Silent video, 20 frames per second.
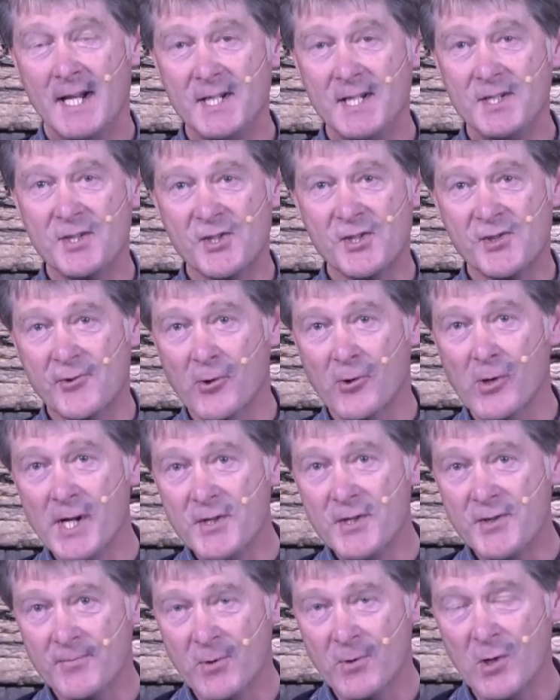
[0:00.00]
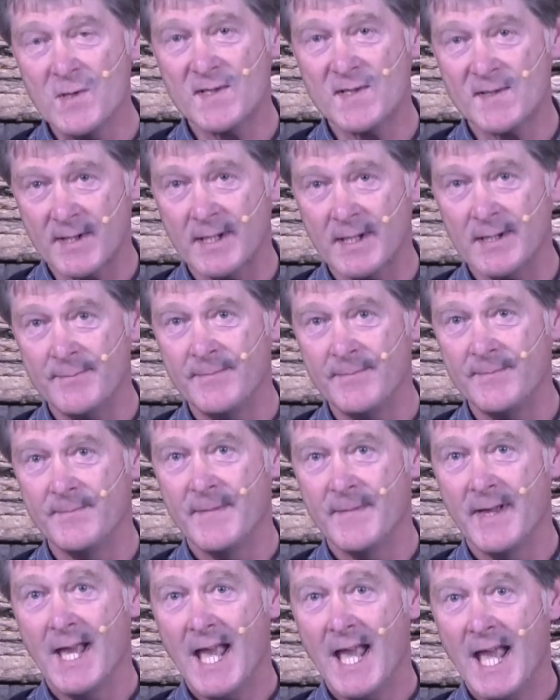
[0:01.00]
and he destroyed Jerusalem
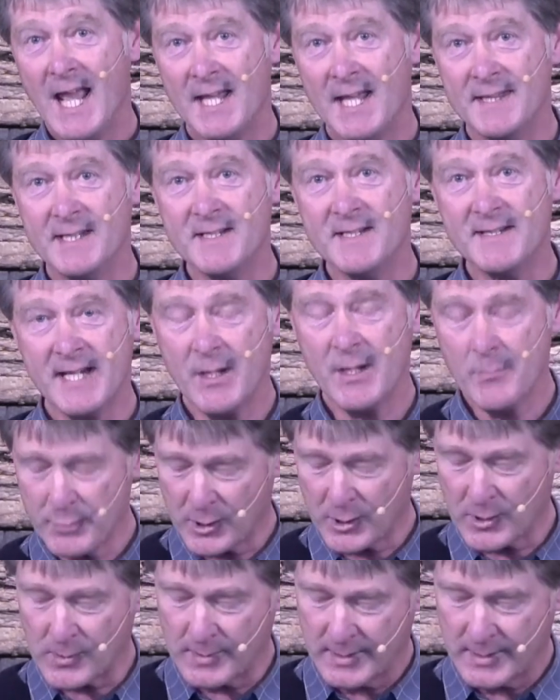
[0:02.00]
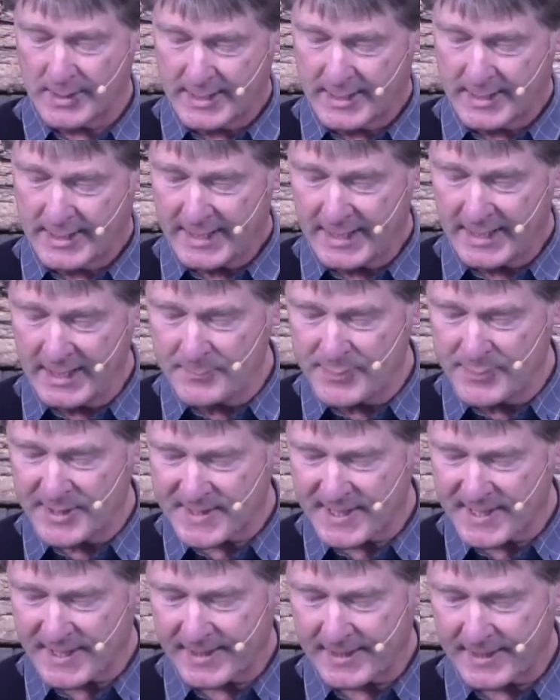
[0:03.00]
and the temple in
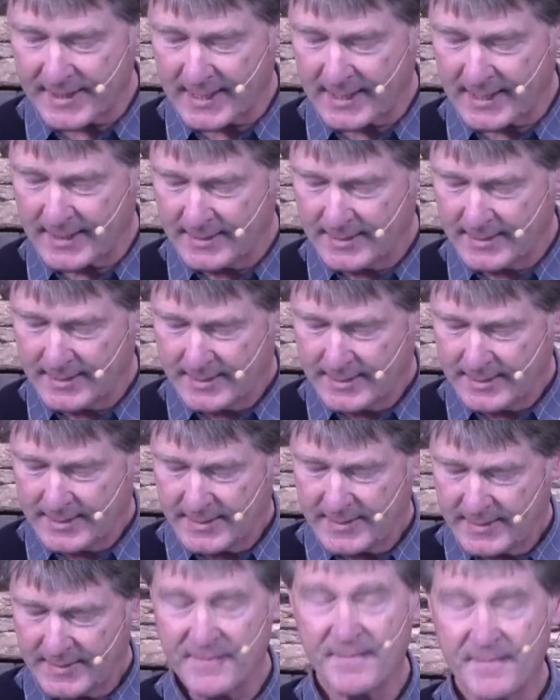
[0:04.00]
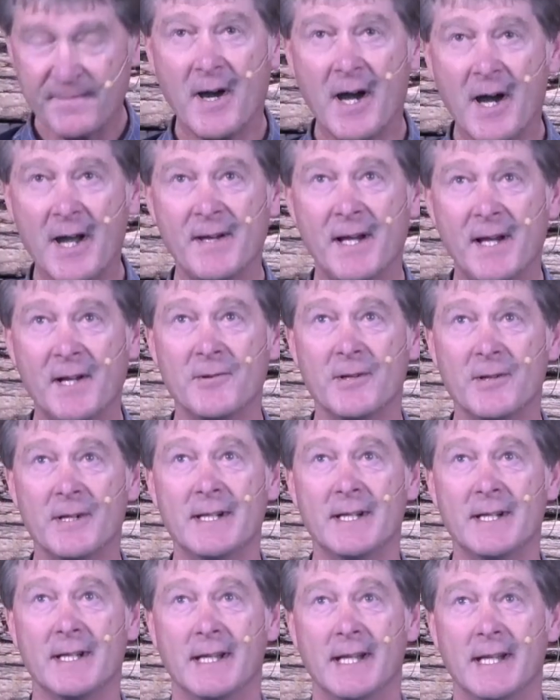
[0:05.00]
particular in
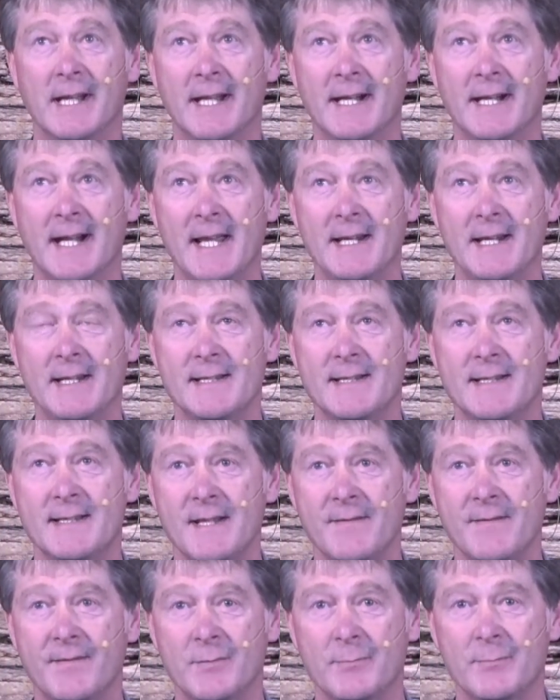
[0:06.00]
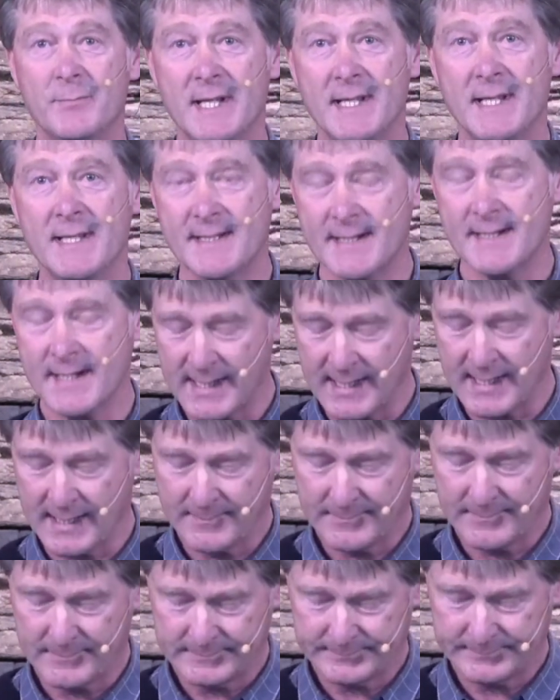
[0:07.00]
587 BC.